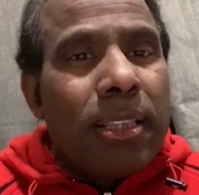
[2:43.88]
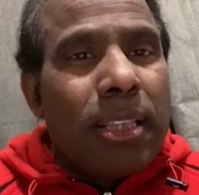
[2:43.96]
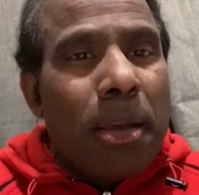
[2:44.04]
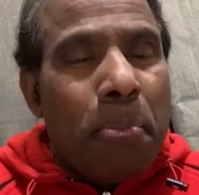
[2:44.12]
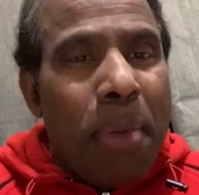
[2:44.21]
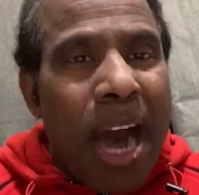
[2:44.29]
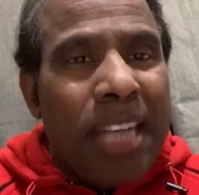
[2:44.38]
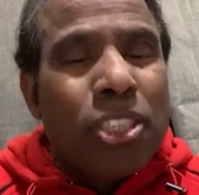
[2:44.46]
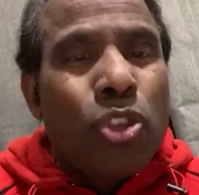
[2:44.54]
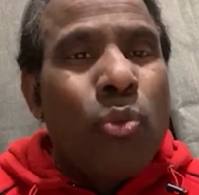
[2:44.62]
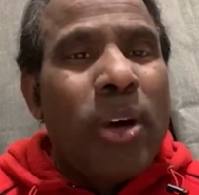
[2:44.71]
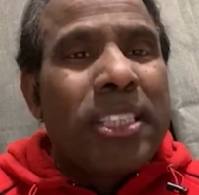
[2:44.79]
the
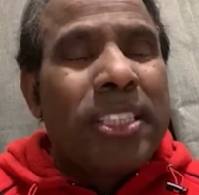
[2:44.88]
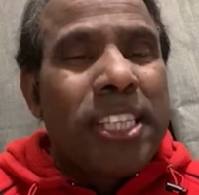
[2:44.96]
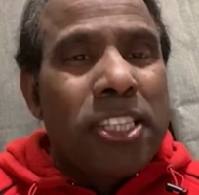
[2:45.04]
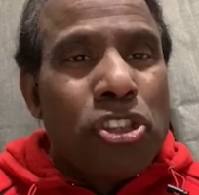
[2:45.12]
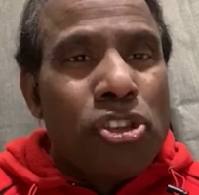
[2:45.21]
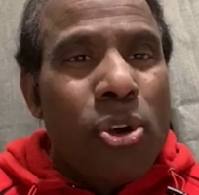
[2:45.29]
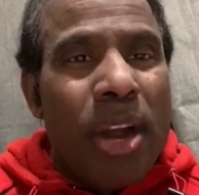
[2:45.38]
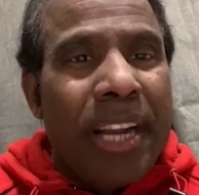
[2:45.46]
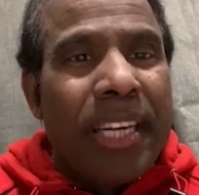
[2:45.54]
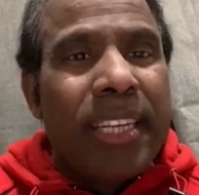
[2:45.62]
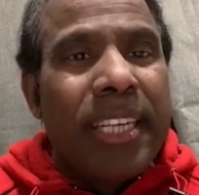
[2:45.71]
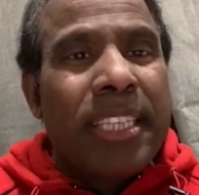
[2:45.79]
mosque was
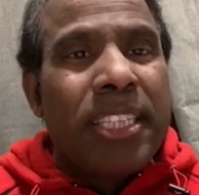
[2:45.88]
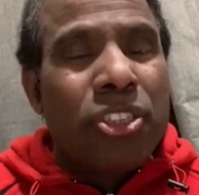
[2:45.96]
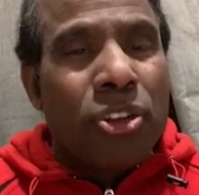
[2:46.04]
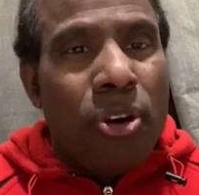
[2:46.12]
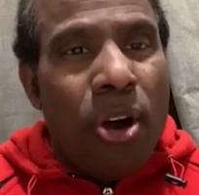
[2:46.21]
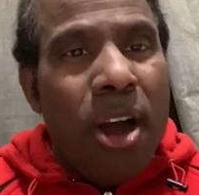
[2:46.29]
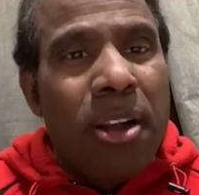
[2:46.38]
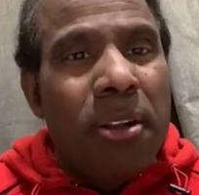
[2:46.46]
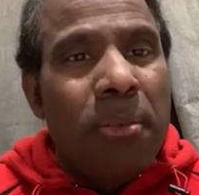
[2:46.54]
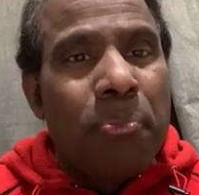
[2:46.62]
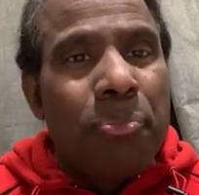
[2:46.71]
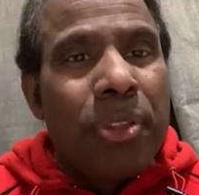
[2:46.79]
destroyed. It is wrong.
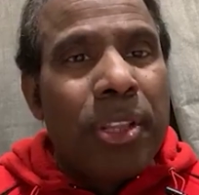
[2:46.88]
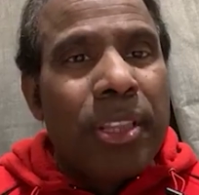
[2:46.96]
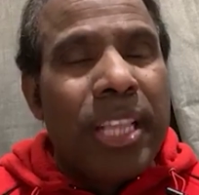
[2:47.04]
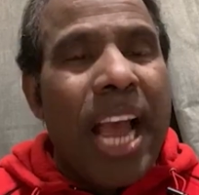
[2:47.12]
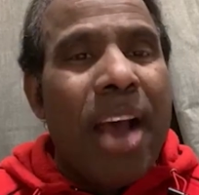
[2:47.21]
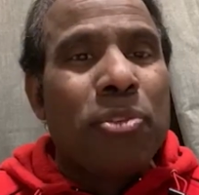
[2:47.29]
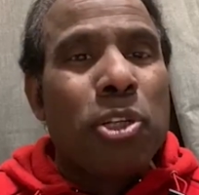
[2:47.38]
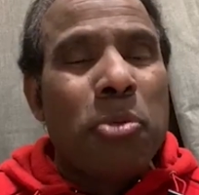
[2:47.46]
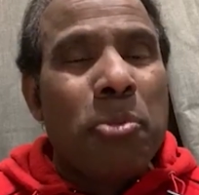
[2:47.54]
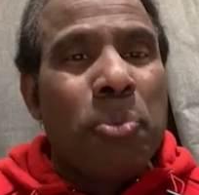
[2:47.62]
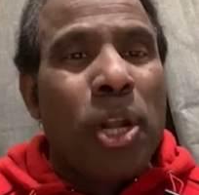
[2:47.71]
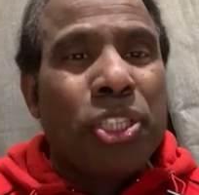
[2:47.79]
They have to
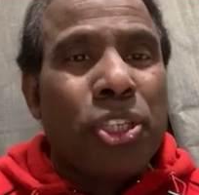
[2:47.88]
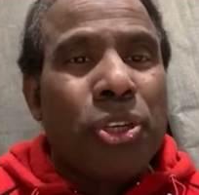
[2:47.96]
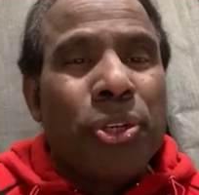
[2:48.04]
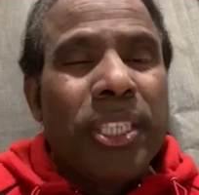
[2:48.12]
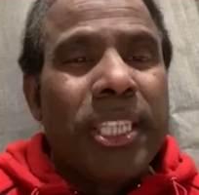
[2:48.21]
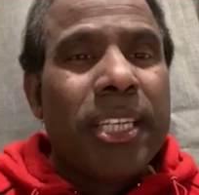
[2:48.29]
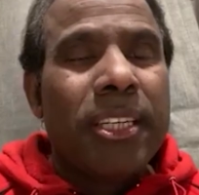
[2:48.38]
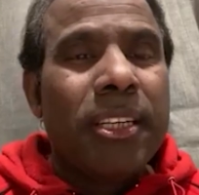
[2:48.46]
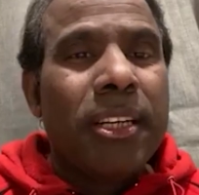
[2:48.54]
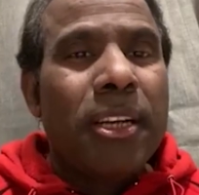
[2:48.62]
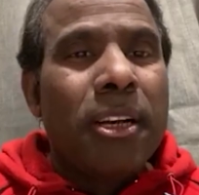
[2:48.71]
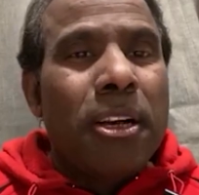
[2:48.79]
be prosecuted.
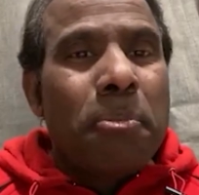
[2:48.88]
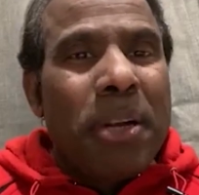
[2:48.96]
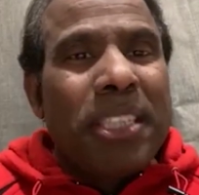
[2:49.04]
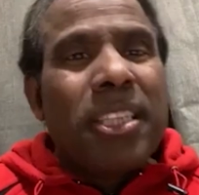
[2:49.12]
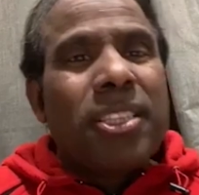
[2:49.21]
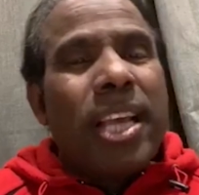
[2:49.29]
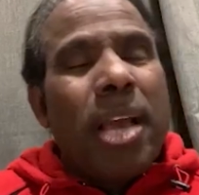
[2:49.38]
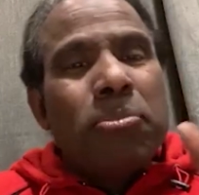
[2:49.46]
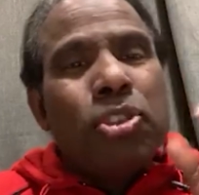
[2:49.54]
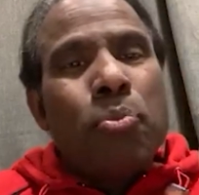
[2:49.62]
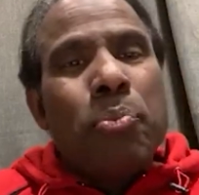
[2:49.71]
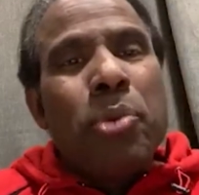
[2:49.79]
But the same
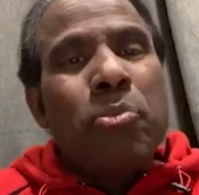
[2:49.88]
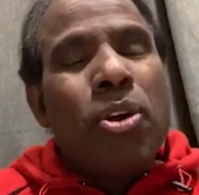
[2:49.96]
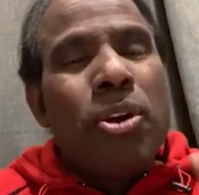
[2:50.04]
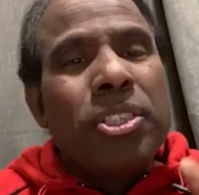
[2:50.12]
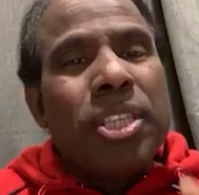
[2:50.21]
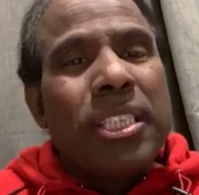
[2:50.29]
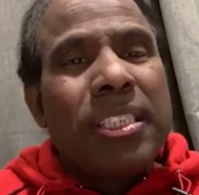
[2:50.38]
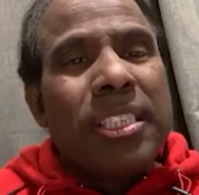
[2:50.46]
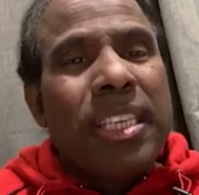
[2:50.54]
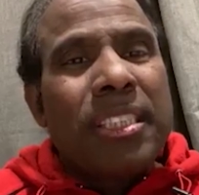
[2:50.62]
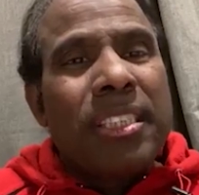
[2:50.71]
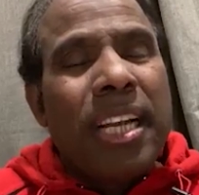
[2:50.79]
Supreme Court
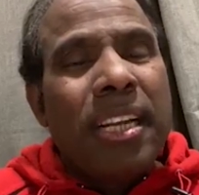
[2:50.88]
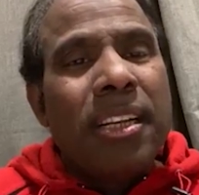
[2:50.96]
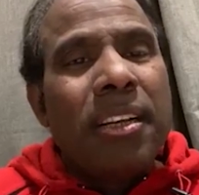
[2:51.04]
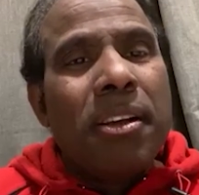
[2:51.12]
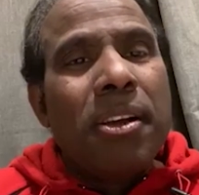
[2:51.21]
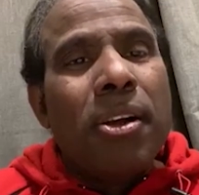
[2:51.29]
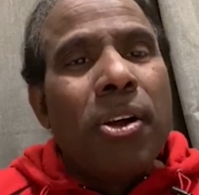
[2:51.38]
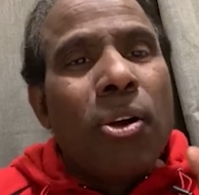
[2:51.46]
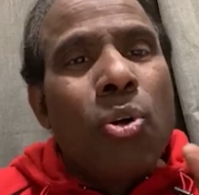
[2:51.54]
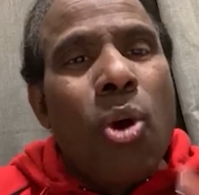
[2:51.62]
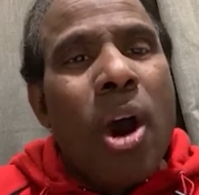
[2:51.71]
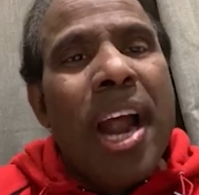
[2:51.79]
justice said,
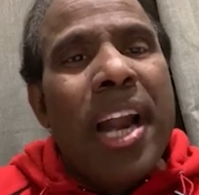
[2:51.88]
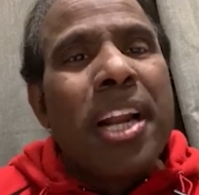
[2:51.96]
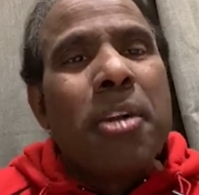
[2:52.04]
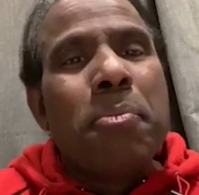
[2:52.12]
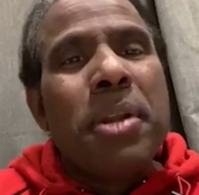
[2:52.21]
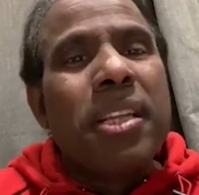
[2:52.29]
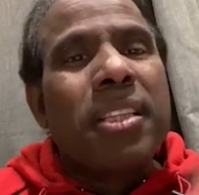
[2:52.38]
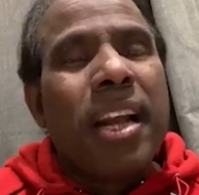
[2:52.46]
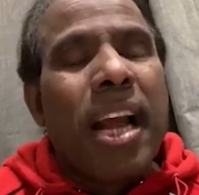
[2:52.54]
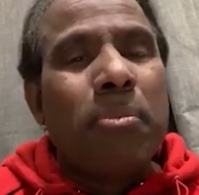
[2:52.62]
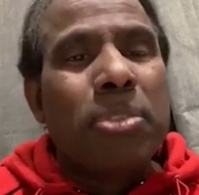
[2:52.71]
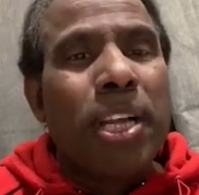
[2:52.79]
go ahead and build the
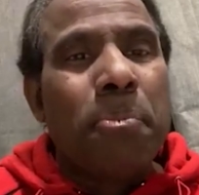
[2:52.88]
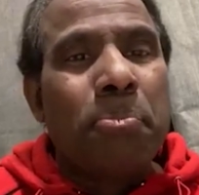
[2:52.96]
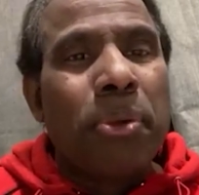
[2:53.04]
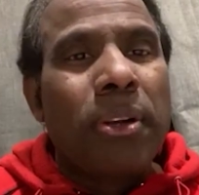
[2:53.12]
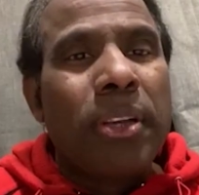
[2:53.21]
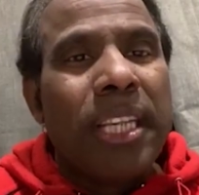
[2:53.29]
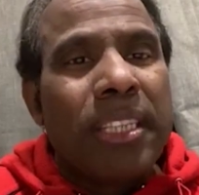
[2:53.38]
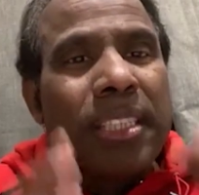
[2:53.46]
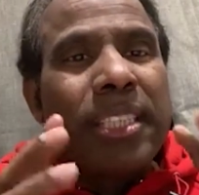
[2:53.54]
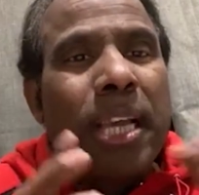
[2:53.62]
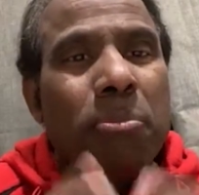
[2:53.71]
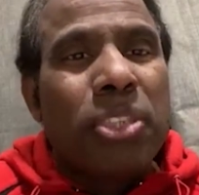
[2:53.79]
Ram Temple in the
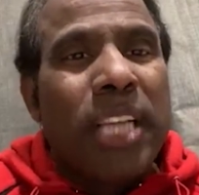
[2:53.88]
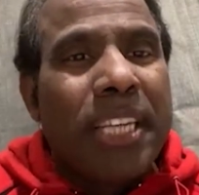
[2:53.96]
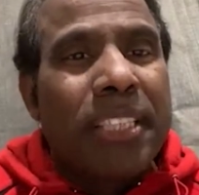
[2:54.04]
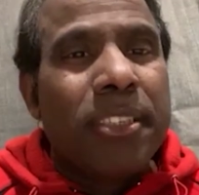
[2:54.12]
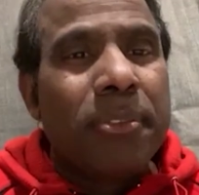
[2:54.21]
same site.